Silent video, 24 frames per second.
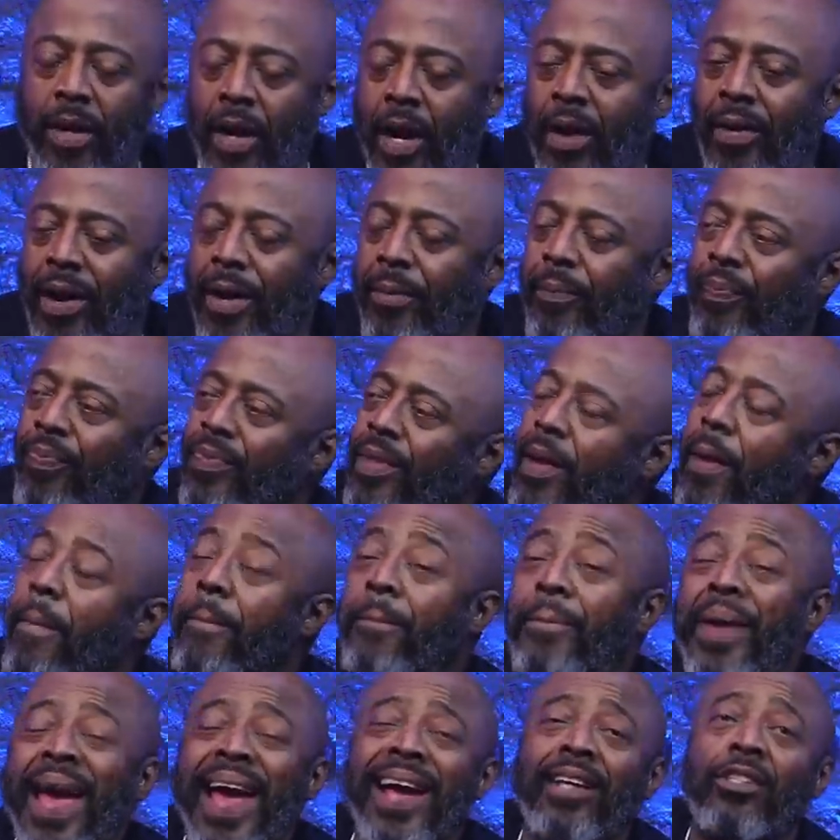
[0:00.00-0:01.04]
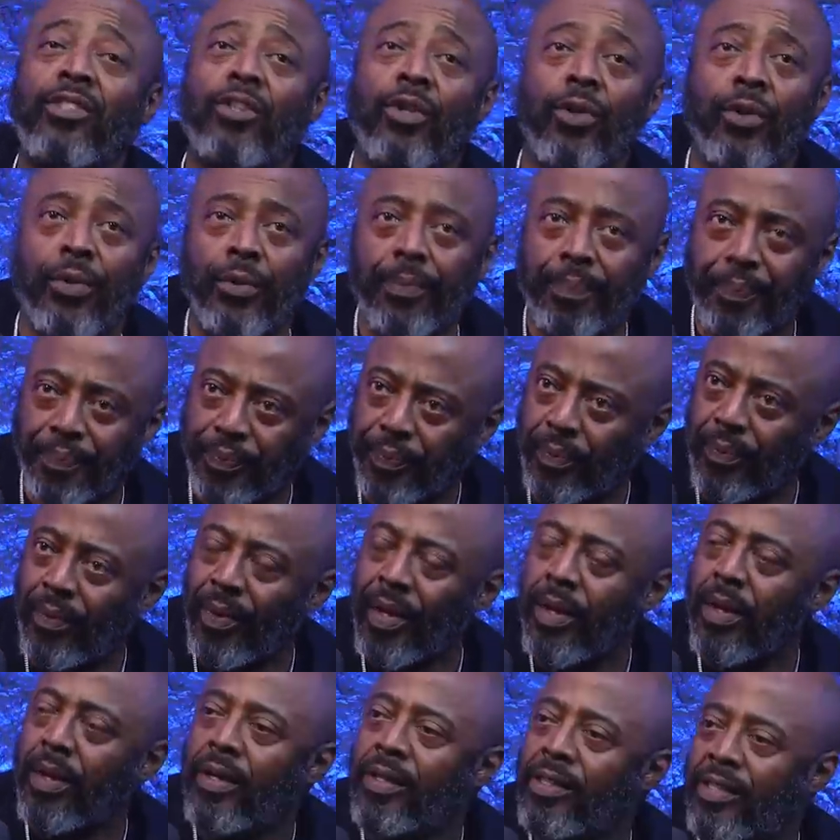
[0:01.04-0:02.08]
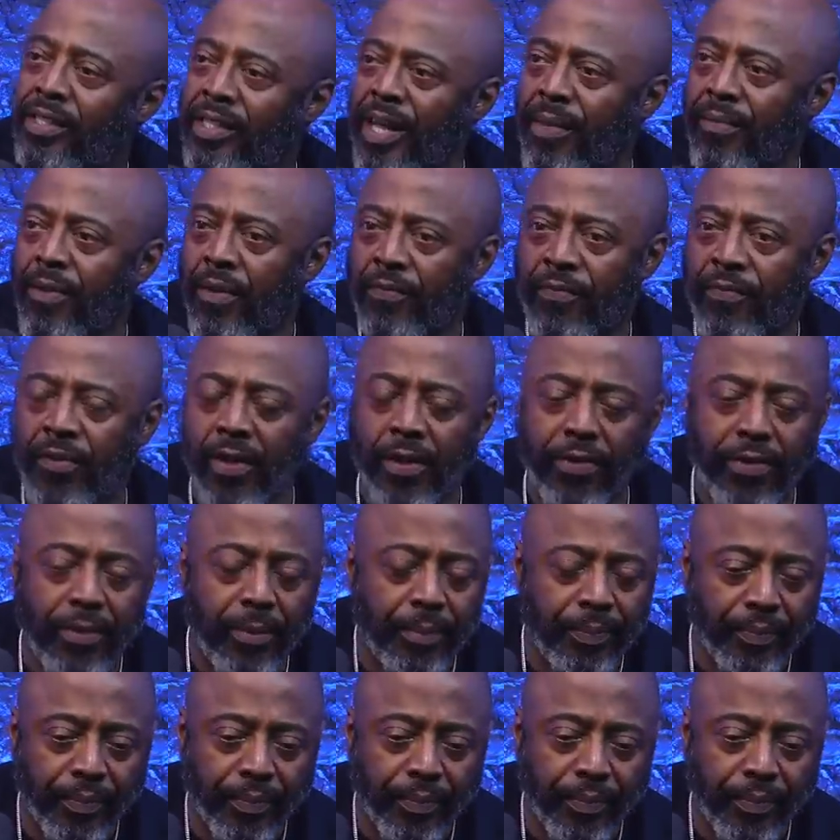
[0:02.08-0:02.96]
All right, back to 75th.